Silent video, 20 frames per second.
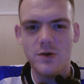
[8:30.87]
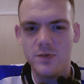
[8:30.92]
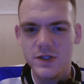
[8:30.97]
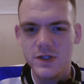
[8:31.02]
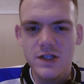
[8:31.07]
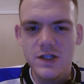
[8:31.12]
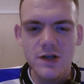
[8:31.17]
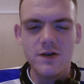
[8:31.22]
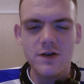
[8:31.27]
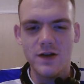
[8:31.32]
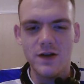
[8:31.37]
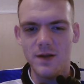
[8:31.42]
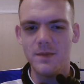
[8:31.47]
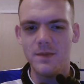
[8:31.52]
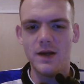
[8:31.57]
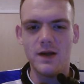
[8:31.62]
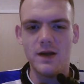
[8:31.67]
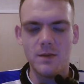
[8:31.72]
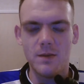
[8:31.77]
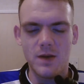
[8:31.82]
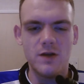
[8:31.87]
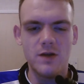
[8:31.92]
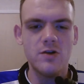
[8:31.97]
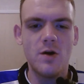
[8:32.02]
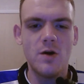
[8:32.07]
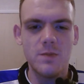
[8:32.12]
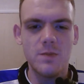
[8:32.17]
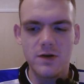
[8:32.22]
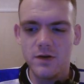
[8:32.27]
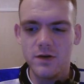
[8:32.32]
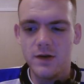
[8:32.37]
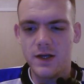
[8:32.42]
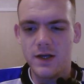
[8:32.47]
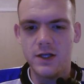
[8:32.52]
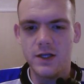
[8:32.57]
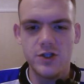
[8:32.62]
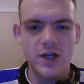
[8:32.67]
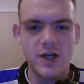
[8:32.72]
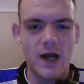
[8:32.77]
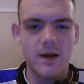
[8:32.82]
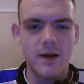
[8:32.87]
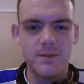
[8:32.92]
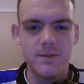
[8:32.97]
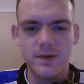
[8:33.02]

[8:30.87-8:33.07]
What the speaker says: Just looking at me. I know I'm a good-looking chap,